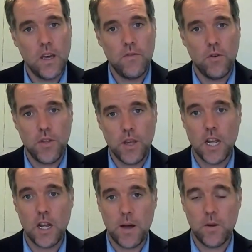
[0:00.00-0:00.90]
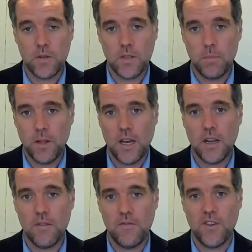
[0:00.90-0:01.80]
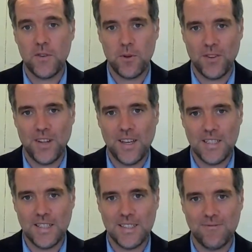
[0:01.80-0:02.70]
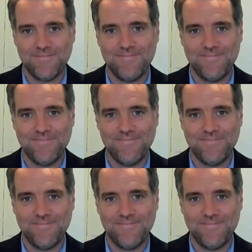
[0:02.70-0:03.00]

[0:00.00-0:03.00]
if you're thinking about applying for a sponsor license.